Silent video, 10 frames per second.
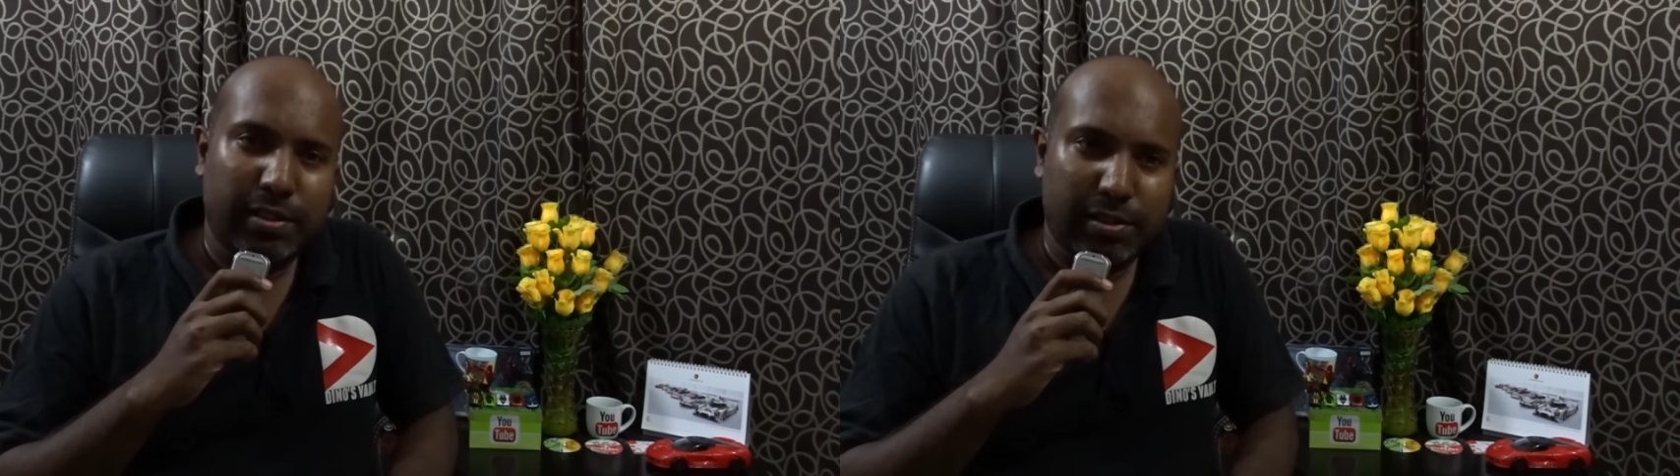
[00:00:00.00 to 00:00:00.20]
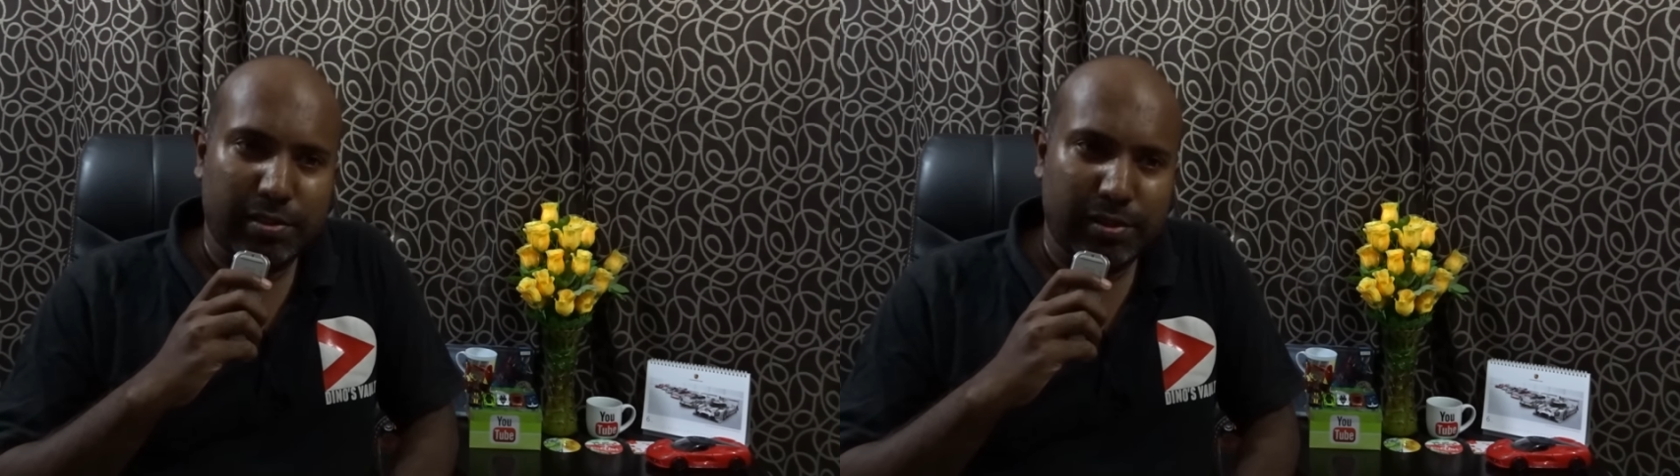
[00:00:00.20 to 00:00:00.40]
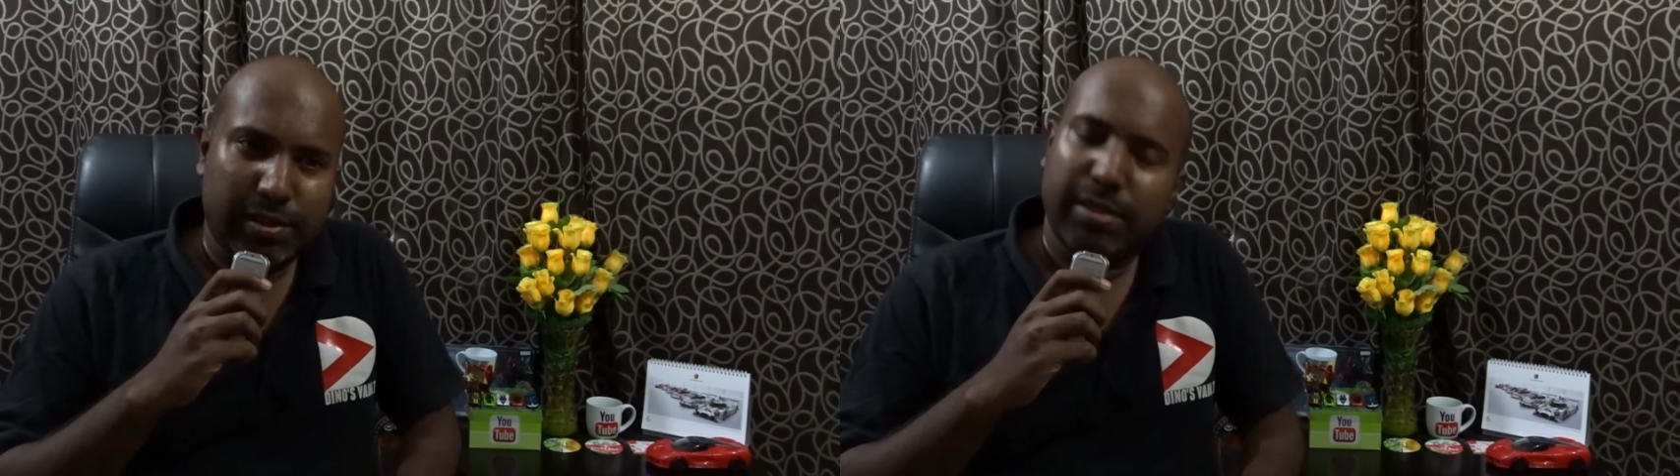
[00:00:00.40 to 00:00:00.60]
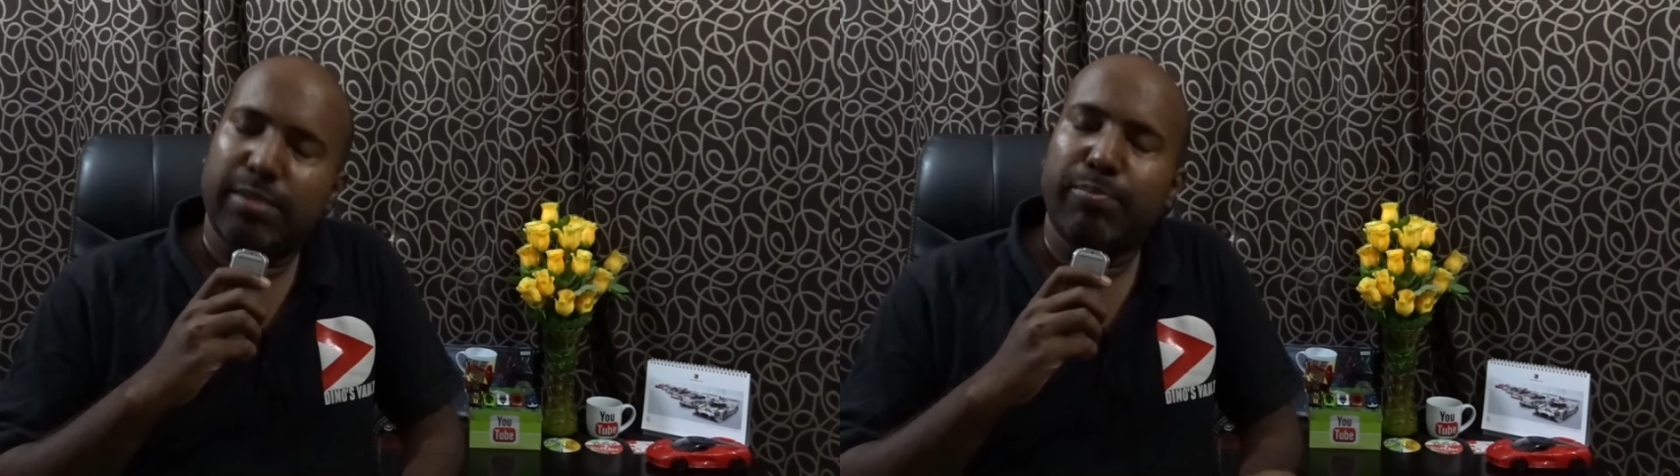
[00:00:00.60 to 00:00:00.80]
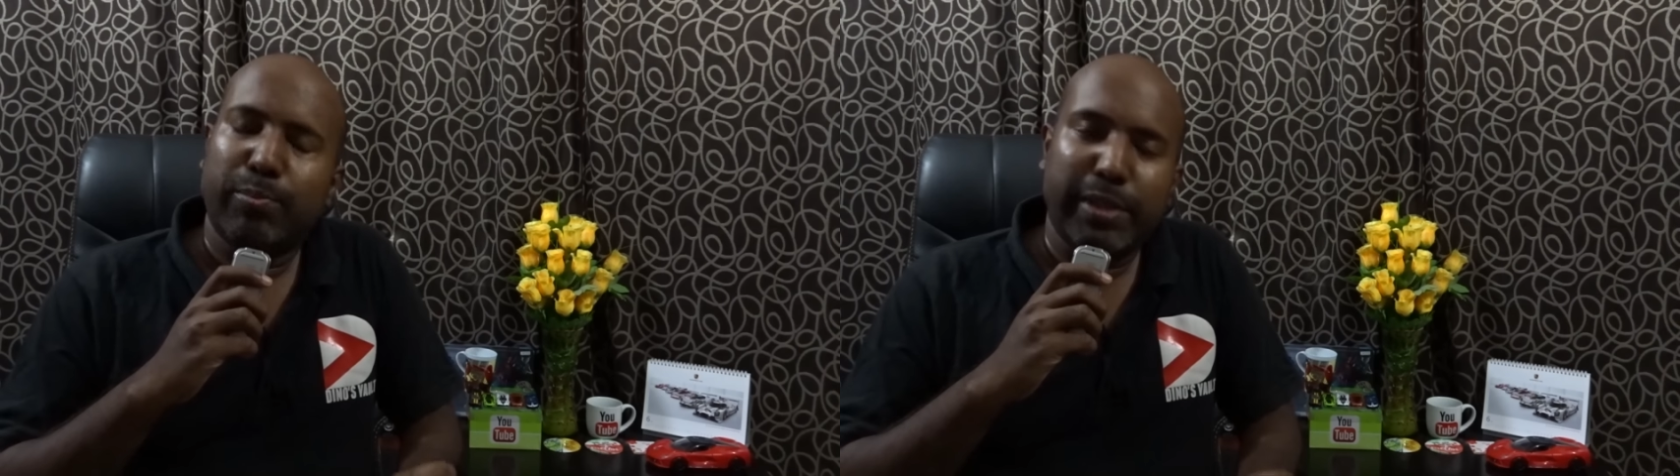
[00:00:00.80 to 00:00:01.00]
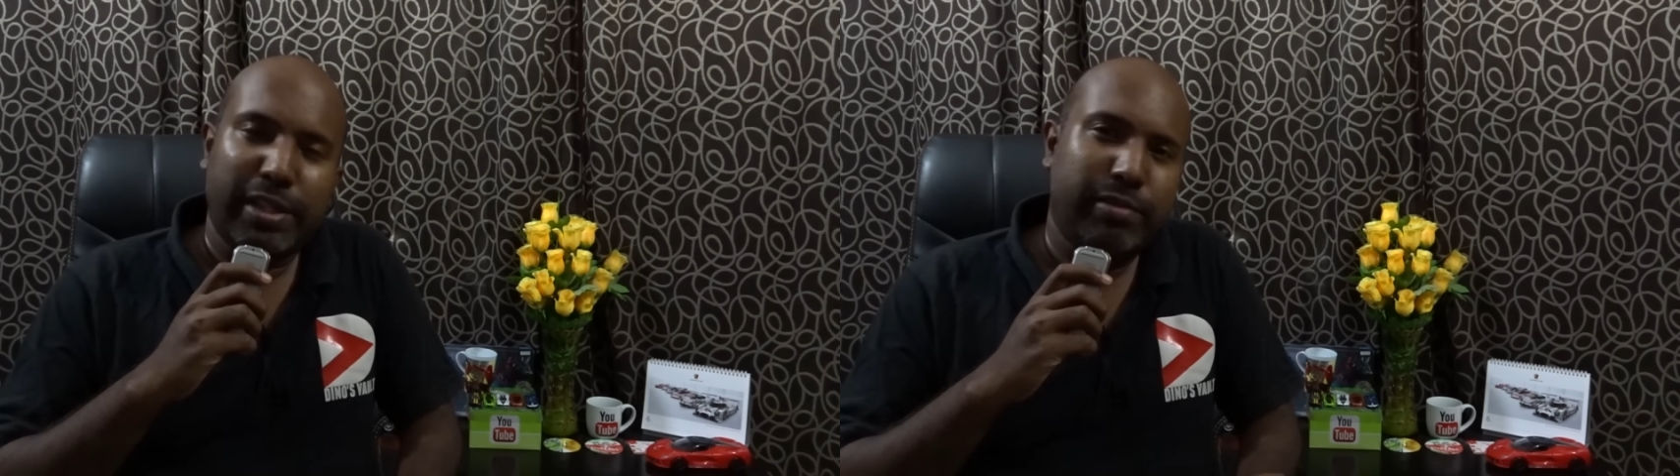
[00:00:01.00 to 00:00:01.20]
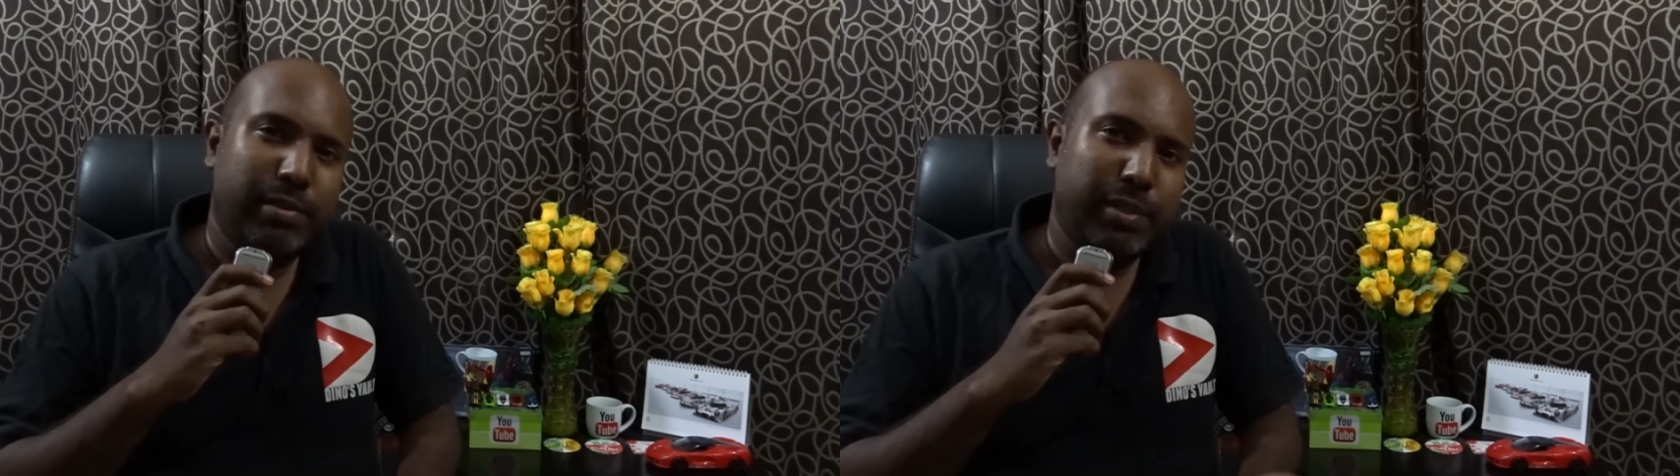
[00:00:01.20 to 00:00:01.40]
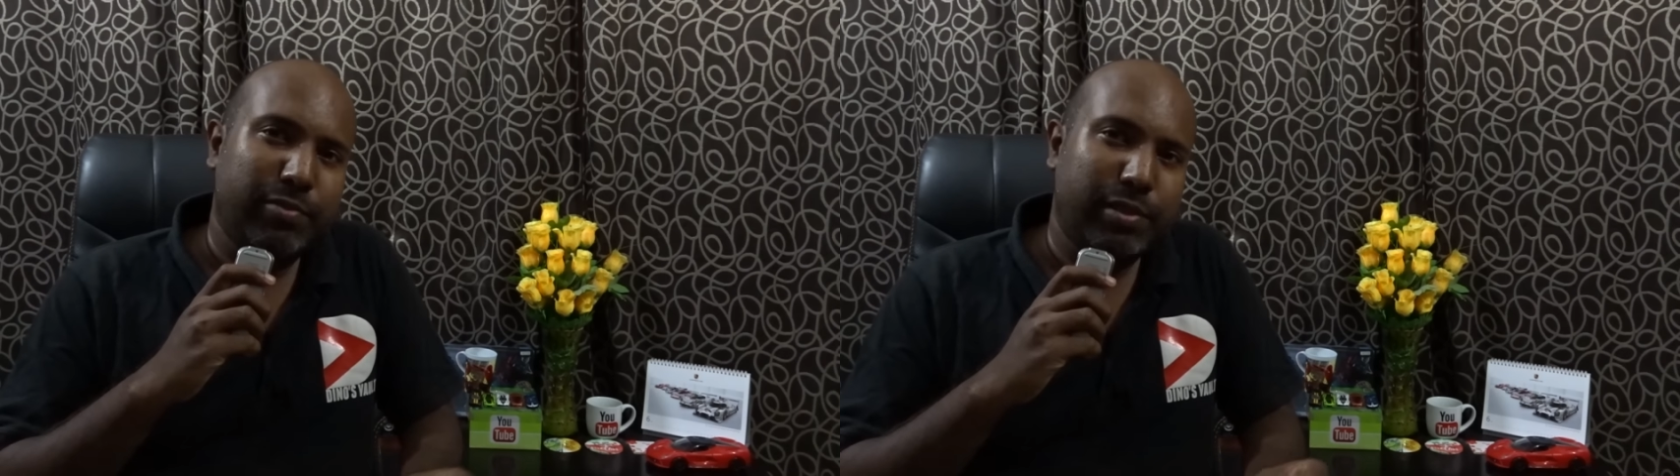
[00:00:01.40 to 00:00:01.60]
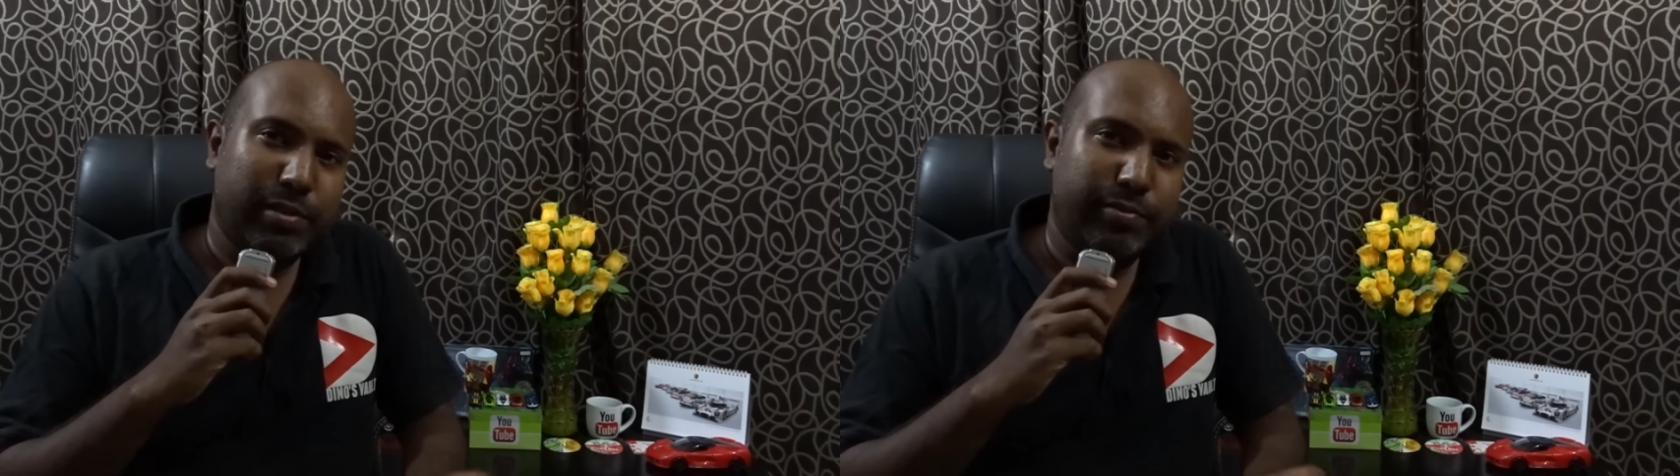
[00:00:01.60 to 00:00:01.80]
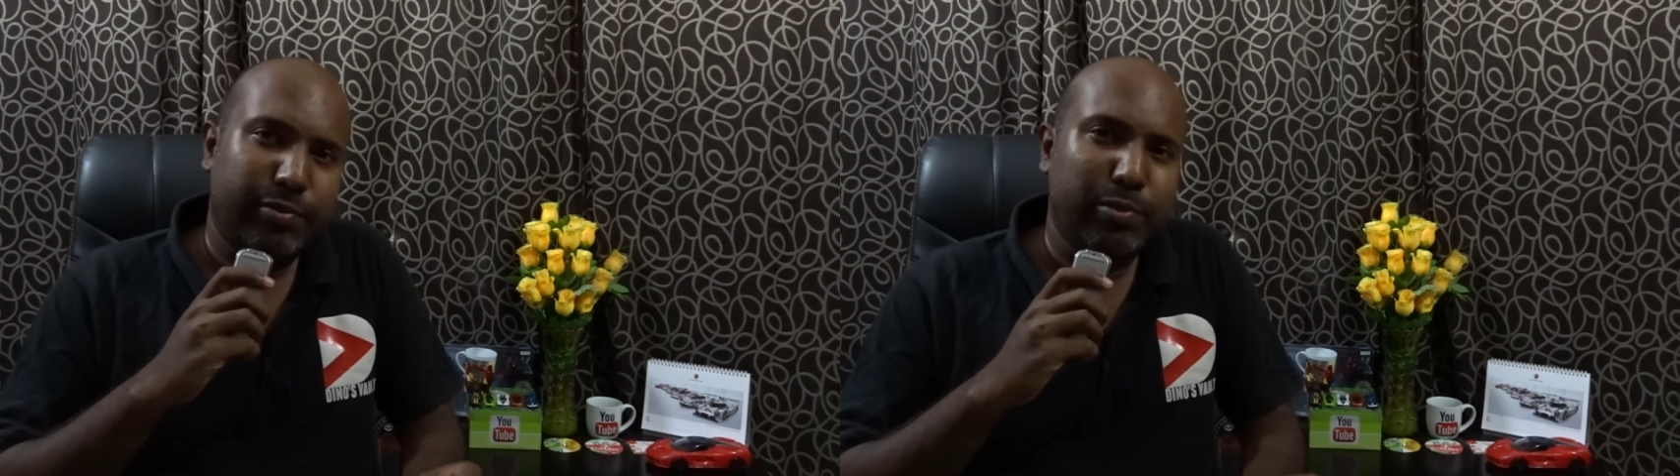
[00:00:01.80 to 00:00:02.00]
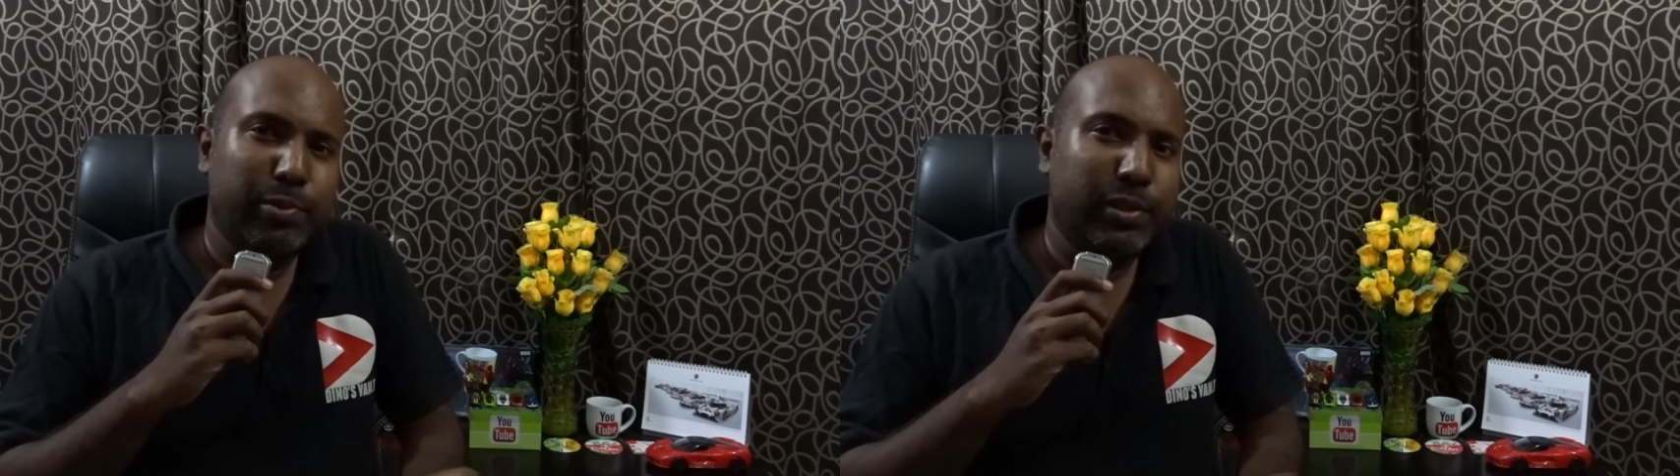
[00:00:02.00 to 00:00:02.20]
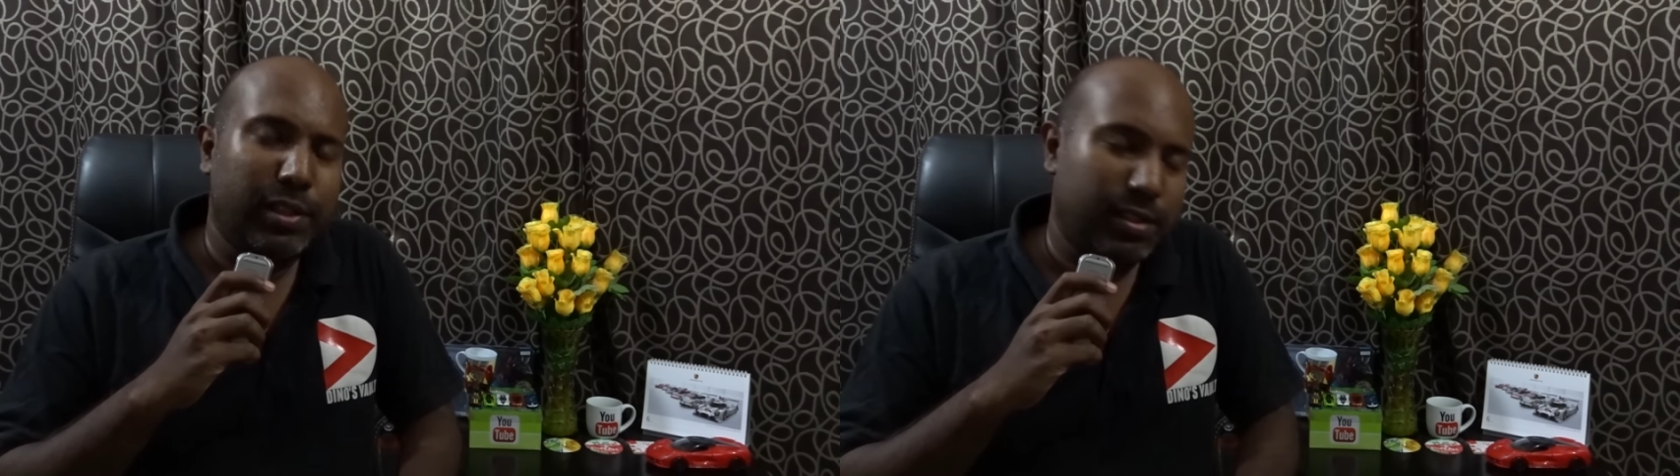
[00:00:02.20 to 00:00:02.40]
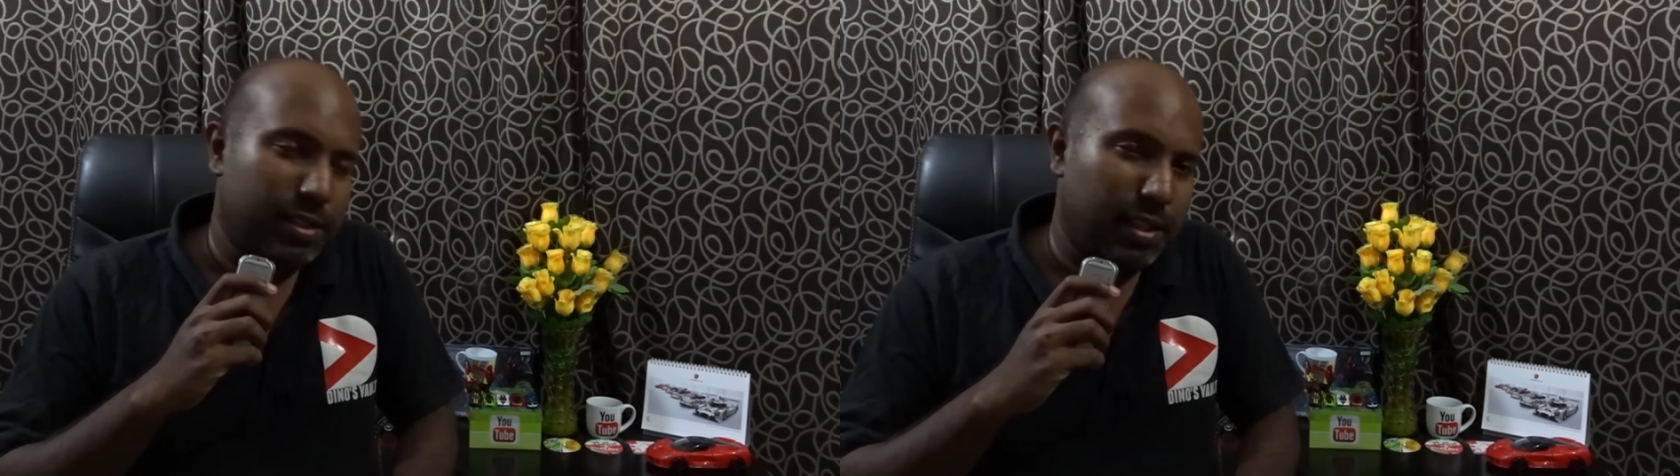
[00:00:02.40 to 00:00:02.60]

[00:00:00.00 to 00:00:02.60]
So just bear with me for a few more days,